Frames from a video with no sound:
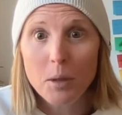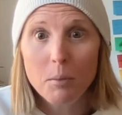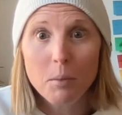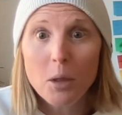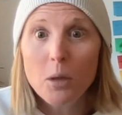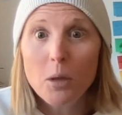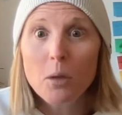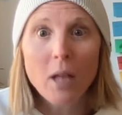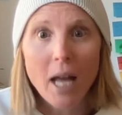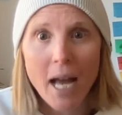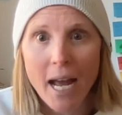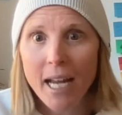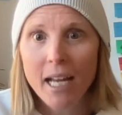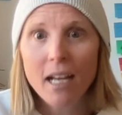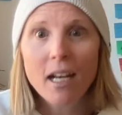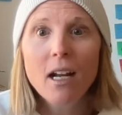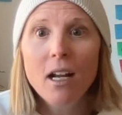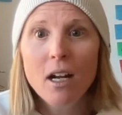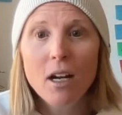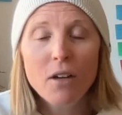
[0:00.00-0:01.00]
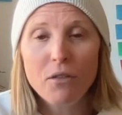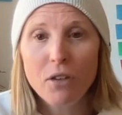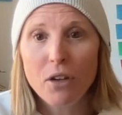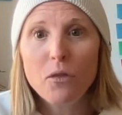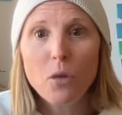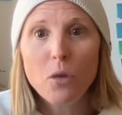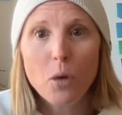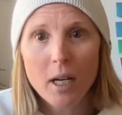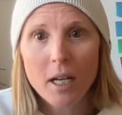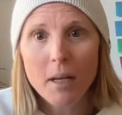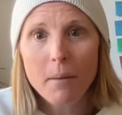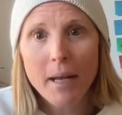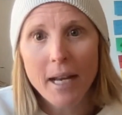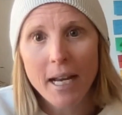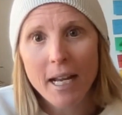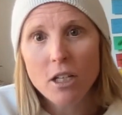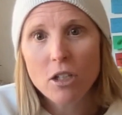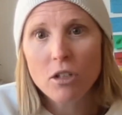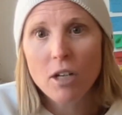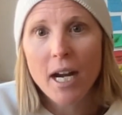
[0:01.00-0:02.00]
the blue light for 40
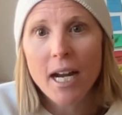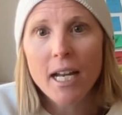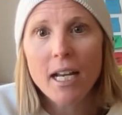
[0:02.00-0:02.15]
minutes.